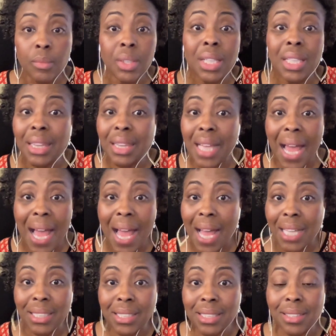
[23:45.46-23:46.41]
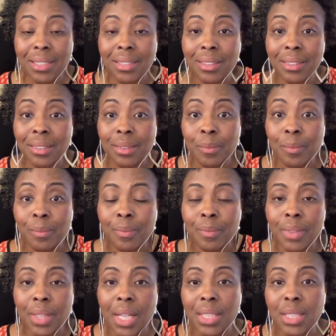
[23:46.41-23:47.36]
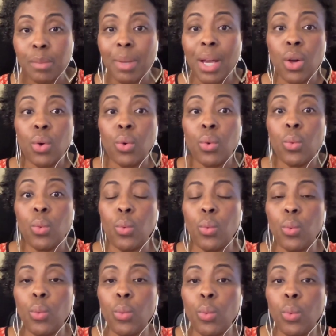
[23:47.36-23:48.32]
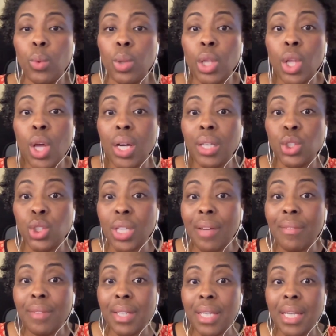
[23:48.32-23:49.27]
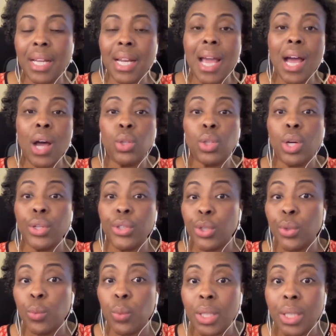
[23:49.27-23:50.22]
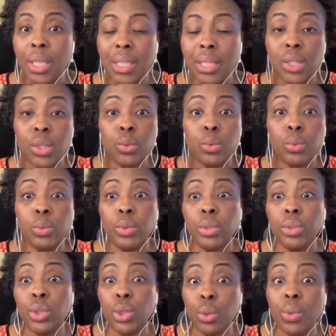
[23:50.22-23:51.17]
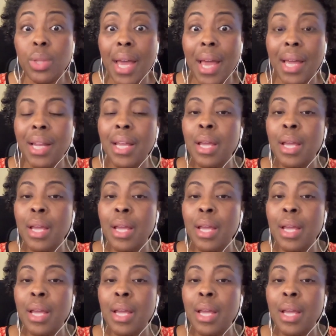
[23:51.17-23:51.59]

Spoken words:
last. It's about longevity and how long you're willing to do that.